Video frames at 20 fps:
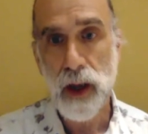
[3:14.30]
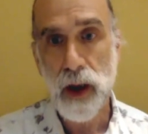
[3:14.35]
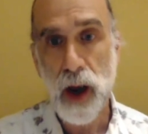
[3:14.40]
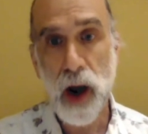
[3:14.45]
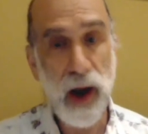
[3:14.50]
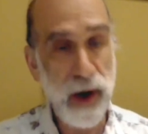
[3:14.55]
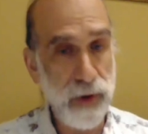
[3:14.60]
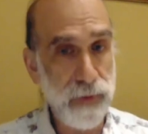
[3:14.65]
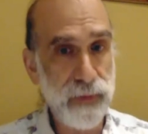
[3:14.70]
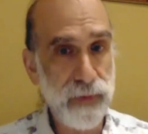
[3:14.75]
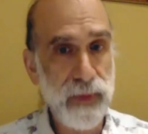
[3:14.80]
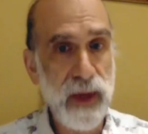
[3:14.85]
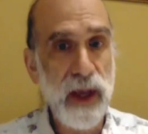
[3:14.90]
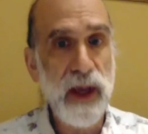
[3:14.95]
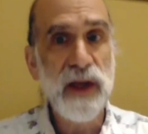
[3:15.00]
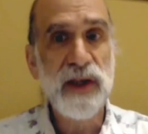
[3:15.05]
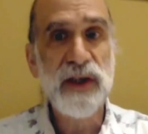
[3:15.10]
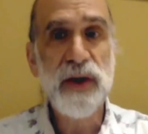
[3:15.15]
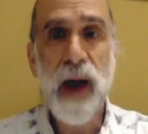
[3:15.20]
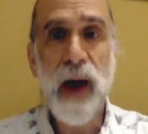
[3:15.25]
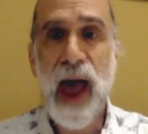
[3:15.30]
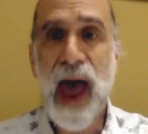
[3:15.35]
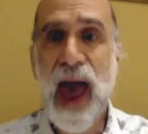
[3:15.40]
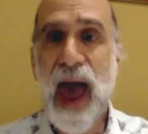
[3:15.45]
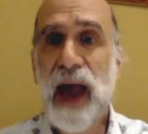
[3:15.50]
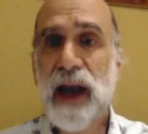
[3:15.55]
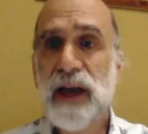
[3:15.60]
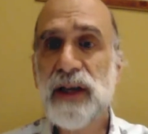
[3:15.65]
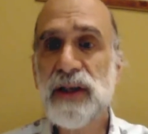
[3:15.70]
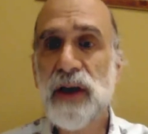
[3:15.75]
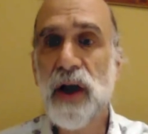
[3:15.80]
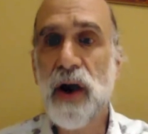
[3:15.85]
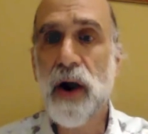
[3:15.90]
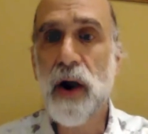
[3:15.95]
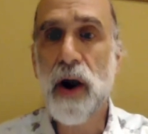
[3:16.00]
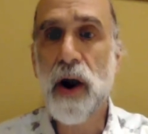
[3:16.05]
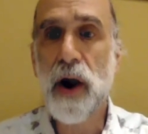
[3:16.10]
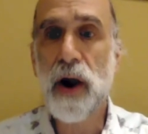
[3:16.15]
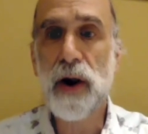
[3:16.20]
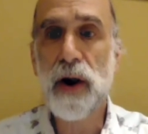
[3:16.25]
All right, so hacks
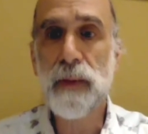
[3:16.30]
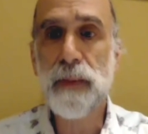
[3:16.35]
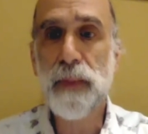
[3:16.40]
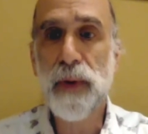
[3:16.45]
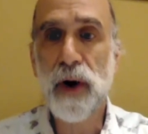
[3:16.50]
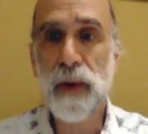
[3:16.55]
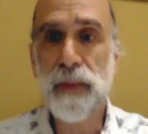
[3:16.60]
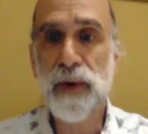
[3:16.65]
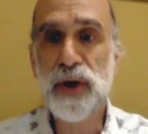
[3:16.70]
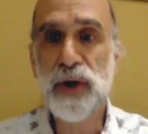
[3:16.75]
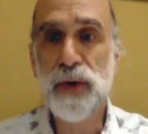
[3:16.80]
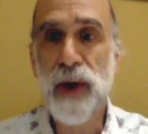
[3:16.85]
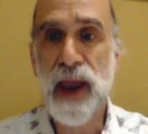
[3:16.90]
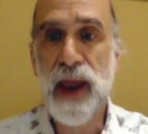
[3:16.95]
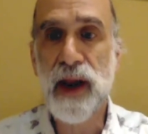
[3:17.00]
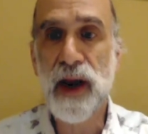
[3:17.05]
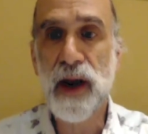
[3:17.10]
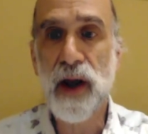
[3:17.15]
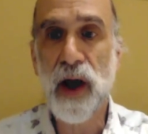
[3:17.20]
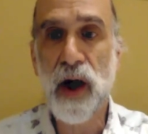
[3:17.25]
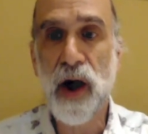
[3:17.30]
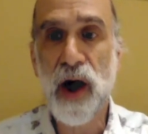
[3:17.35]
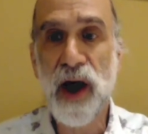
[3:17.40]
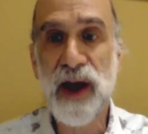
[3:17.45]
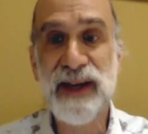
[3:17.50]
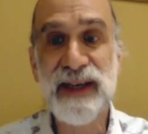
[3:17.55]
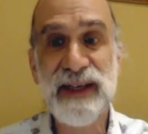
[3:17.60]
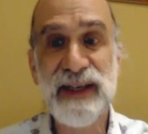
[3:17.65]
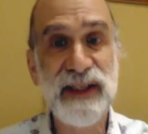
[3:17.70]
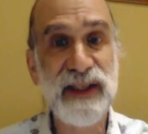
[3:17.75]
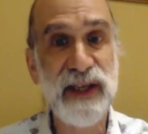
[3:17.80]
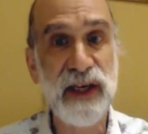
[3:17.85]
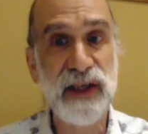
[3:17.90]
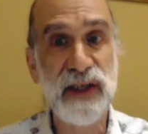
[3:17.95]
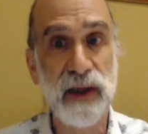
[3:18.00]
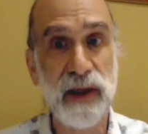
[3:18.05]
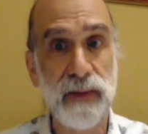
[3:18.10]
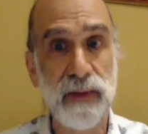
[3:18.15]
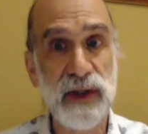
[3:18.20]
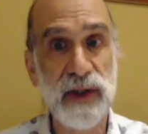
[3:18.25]
are perpetrated on
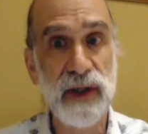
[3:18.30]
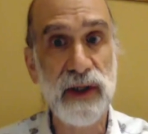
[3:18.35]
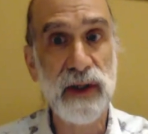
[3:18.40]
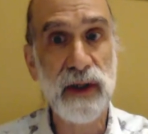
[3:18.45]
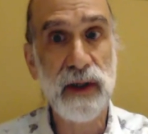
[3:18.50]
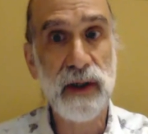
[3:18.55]
systems.